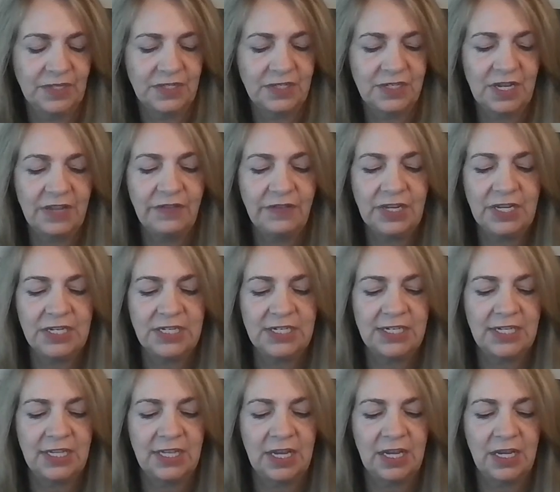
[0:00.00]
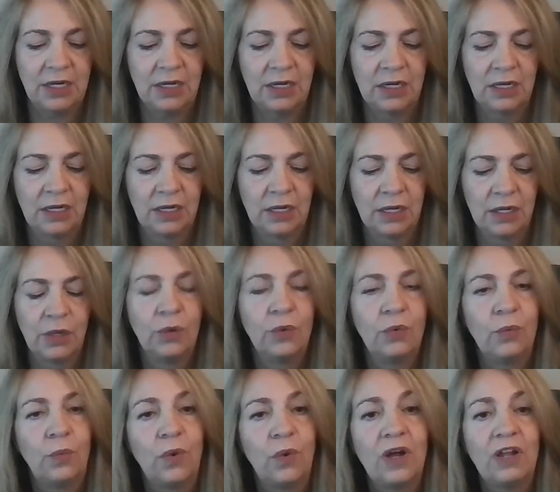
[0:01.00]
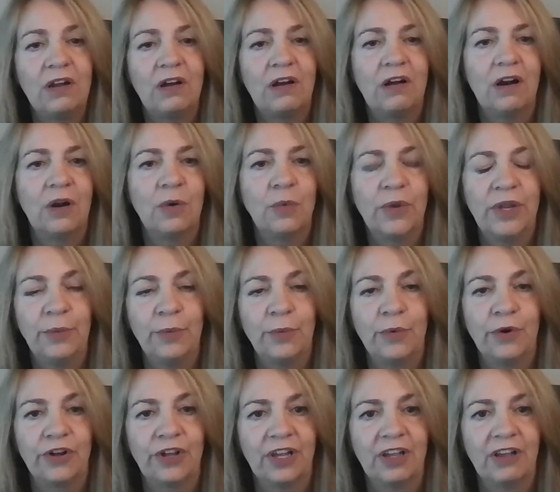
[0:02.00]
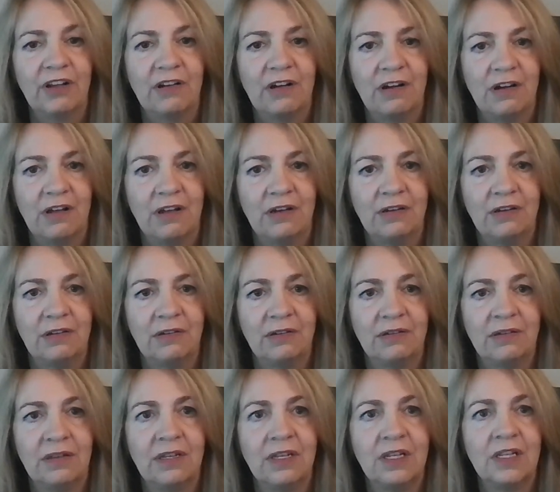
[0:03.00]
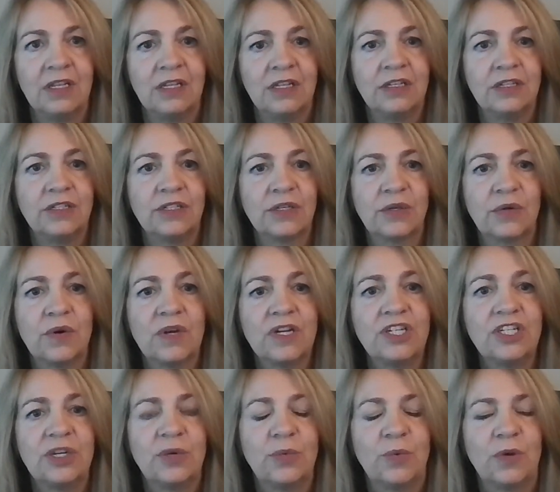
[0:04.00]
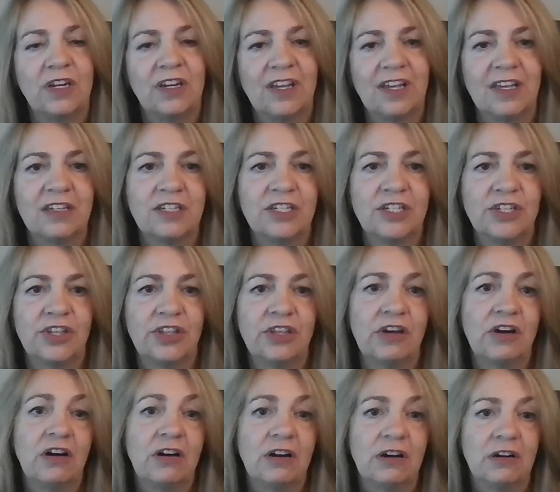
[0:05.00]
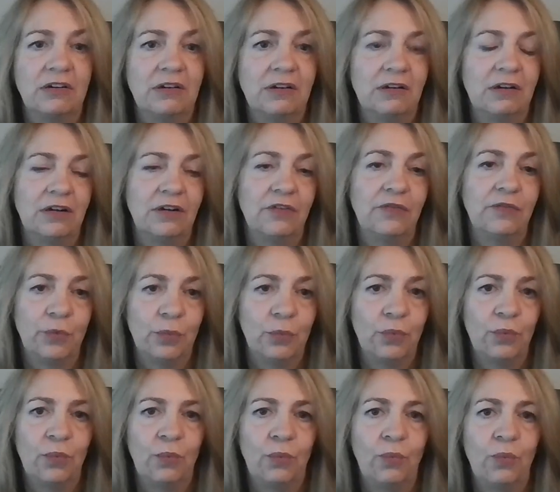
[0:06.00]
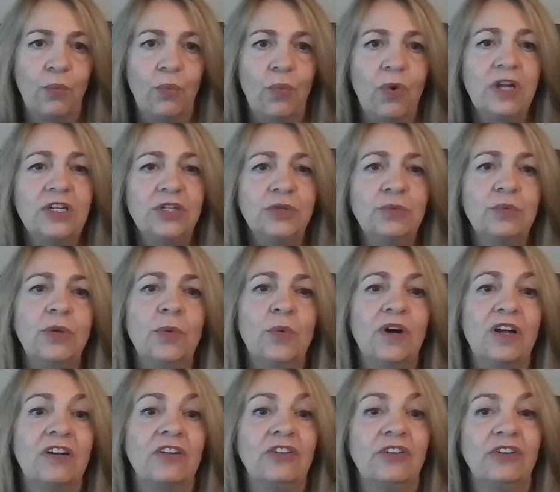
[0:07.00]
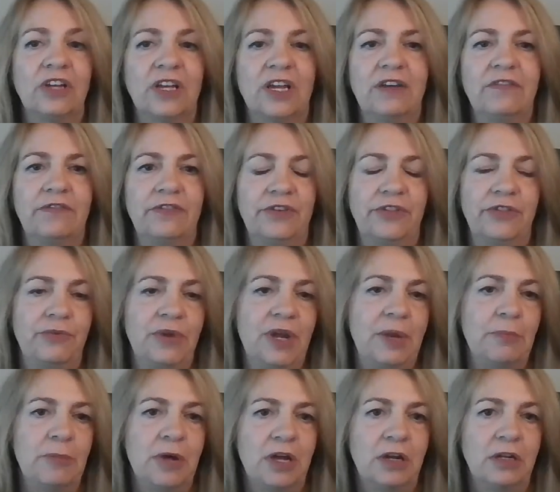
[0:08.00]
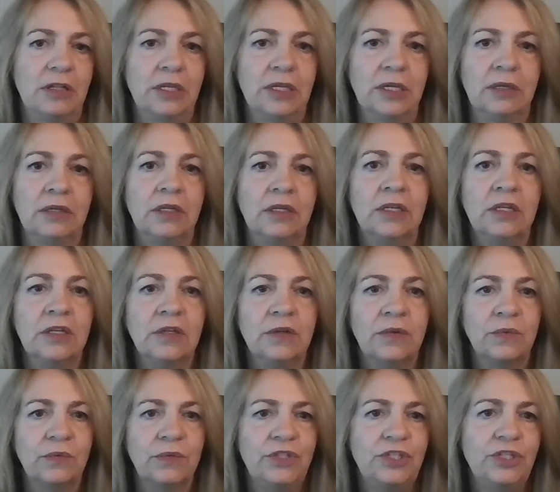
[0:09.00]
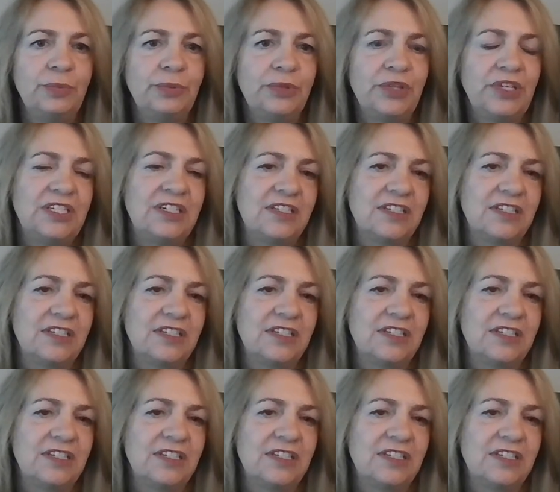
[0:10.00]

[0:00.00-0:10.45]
diving into that, what are we working on? So question 1 gets to the heart of what do we want to look at for threat modeling? Would you please